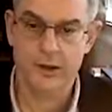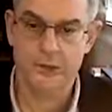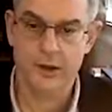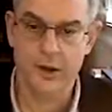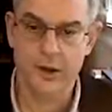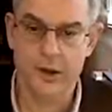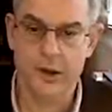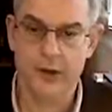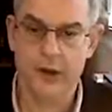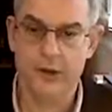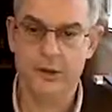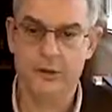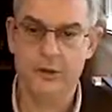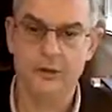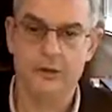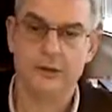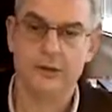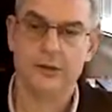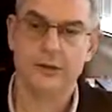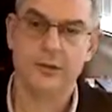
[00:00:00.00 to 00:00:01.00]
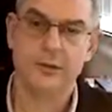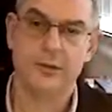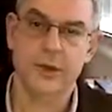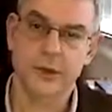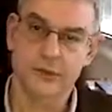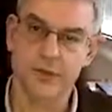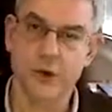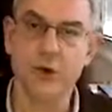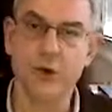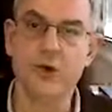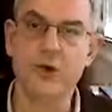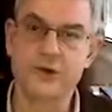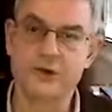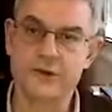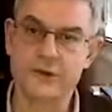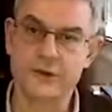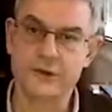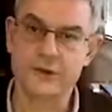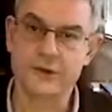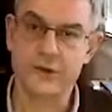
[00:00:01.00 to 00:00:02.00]
we will
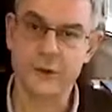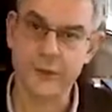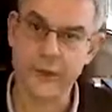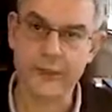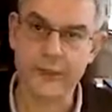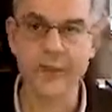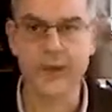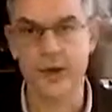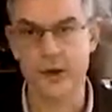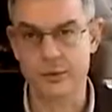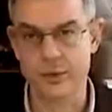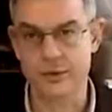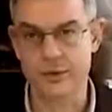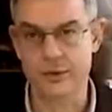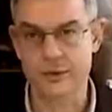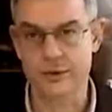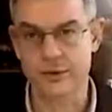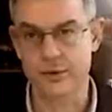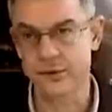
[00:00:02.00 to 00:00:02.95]
focus on the therapist.